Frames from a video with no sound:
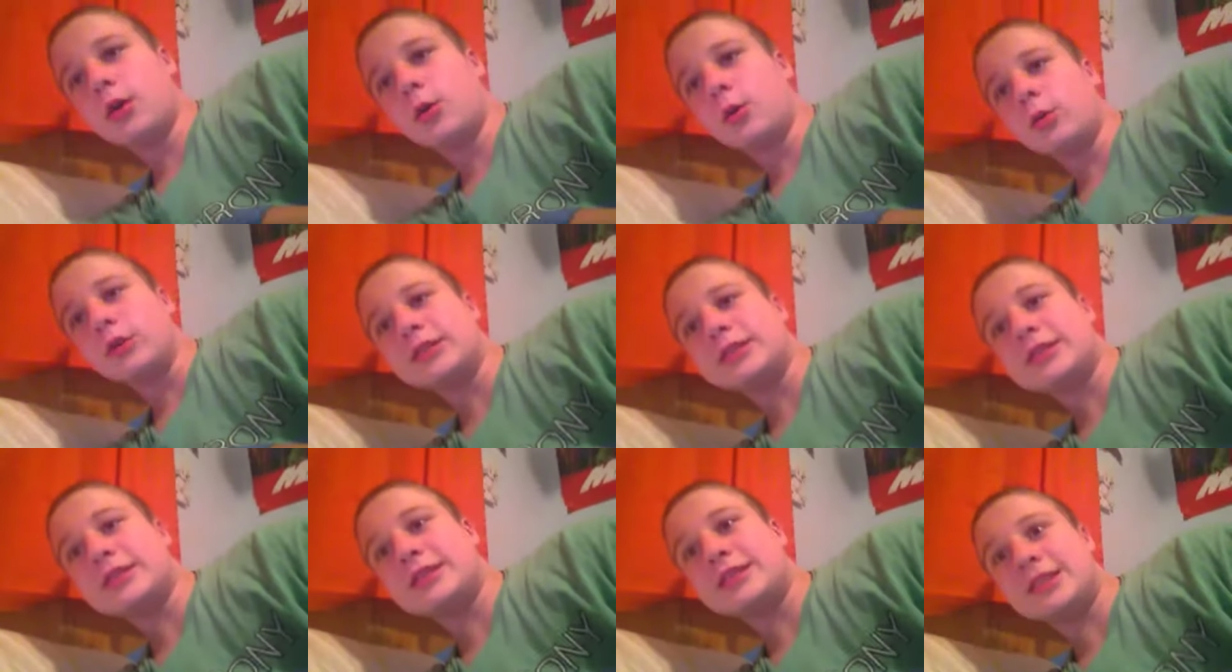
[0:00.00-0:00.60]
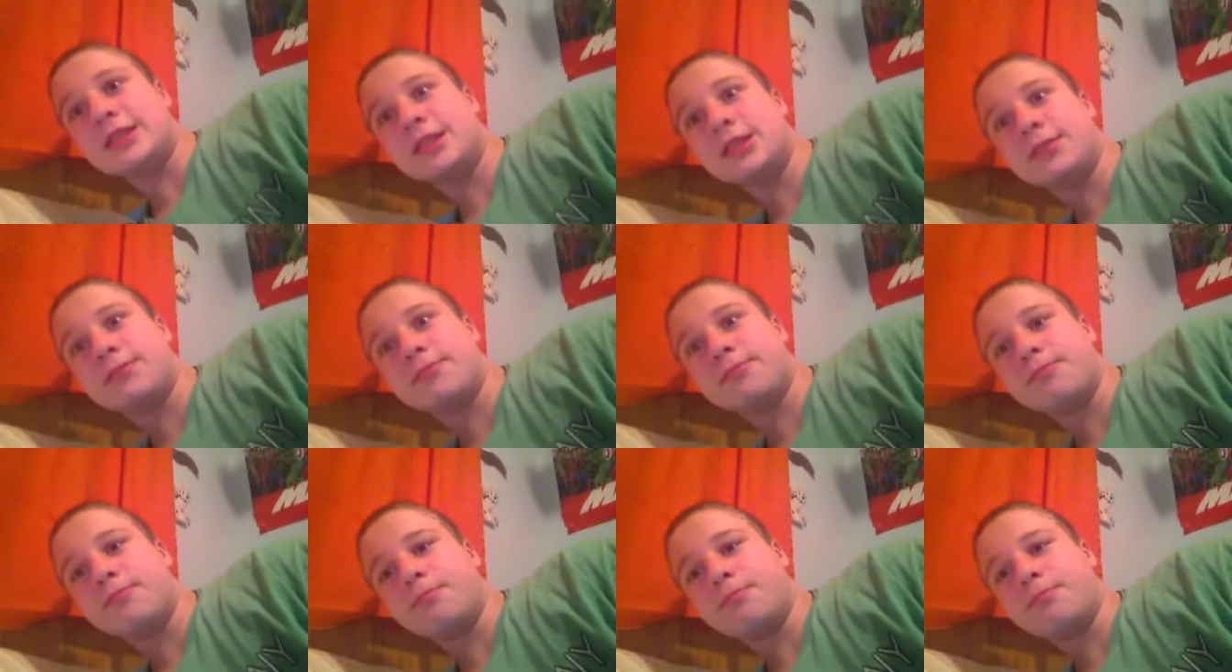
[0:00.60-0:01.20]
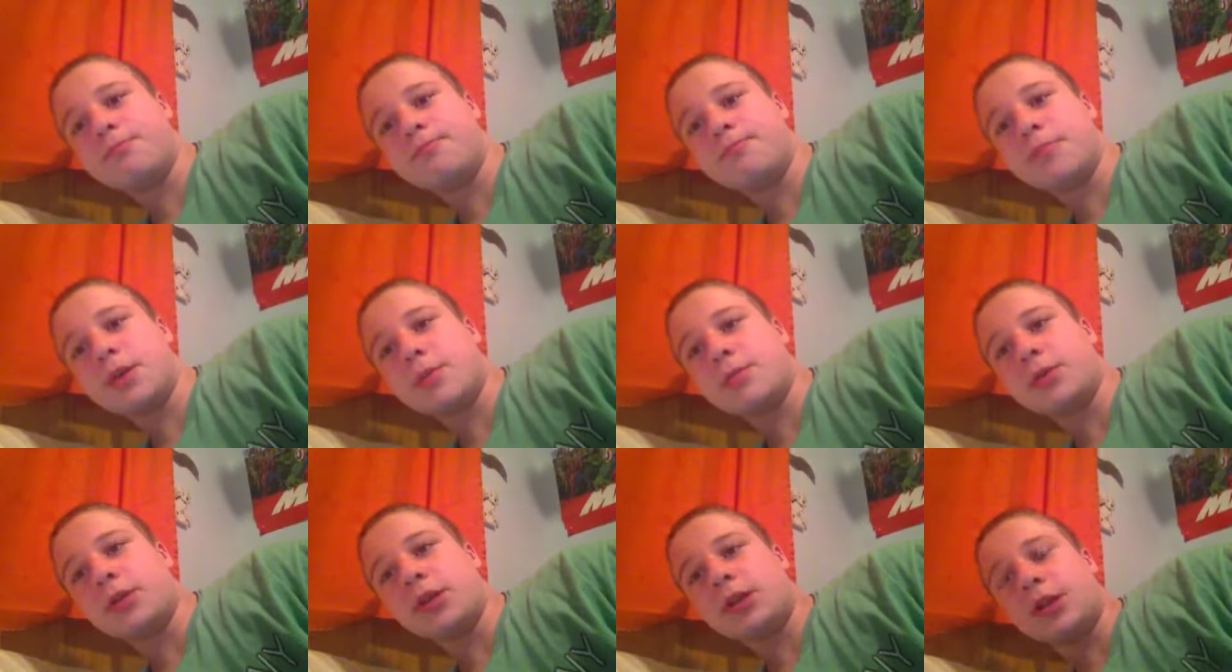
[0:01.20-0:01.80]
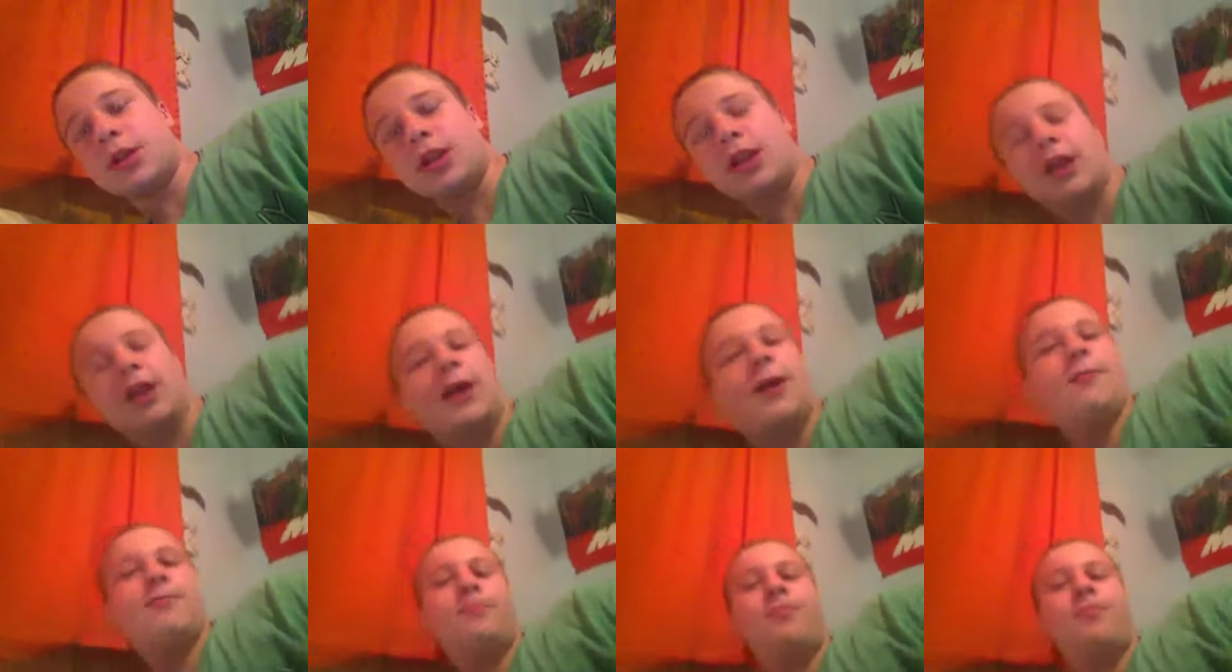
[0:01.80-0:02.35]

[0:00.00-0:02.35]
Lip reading: What's up, people of